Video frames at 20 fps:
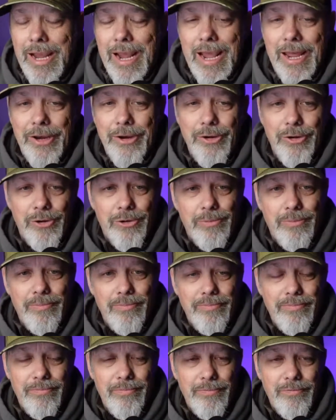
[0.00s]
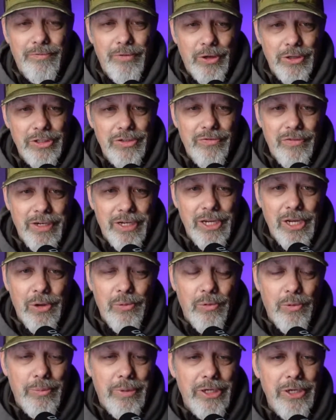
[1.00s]
And your first video
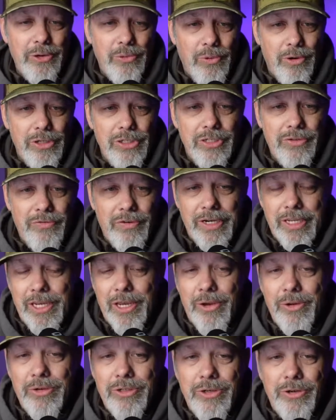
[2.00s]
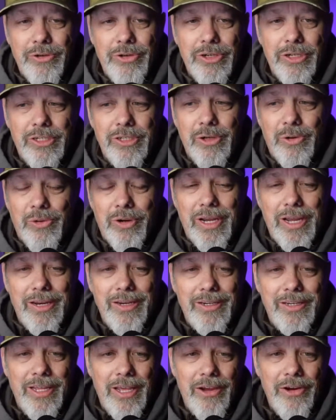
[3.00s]
will be your worst video. So just go ahead
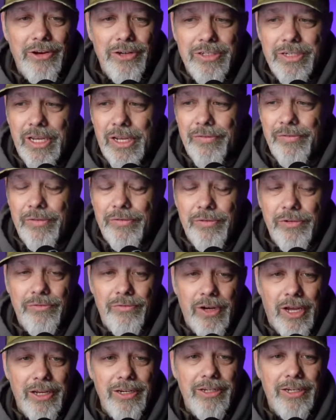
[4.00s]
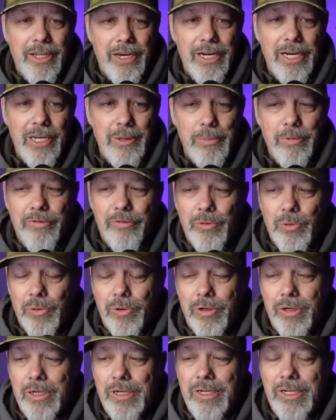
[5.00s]
and tell yourself, if you've not done any
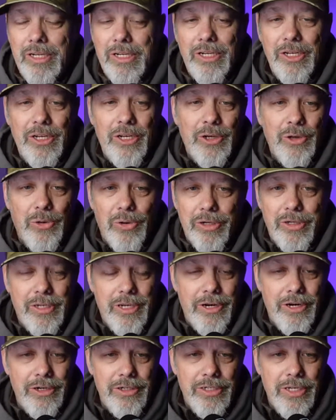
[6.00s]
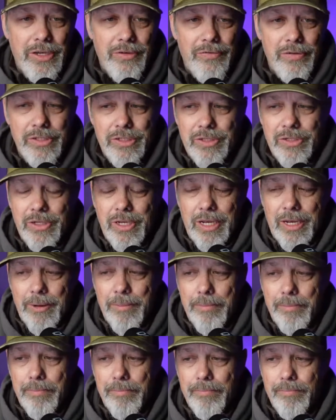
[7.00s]
before, go ahead and tell yourself it's
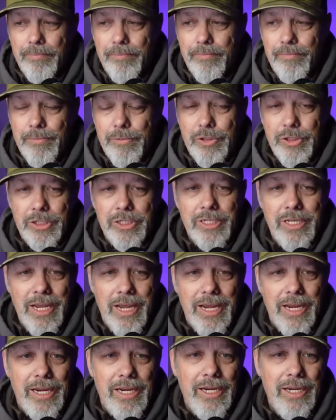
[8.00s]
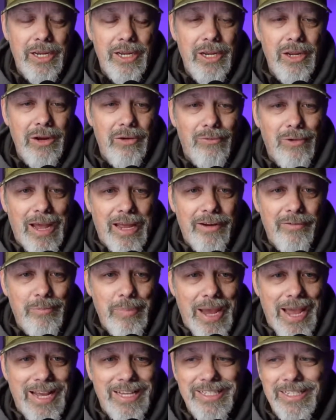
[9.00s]
just a rite of
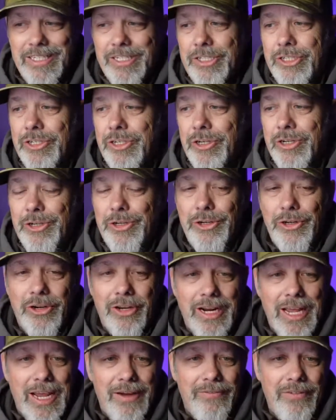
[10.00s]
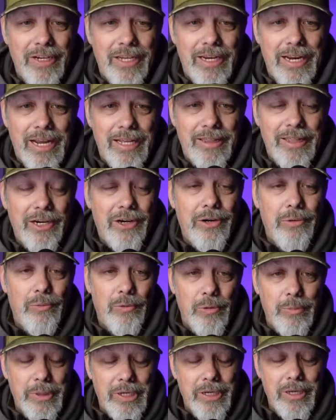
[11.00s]
passage. You're going to have to get out there. It
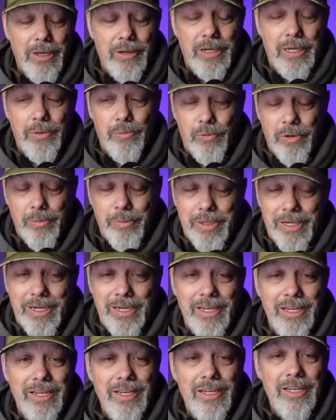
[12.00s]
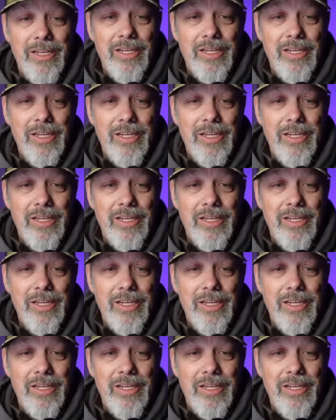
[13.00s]
will be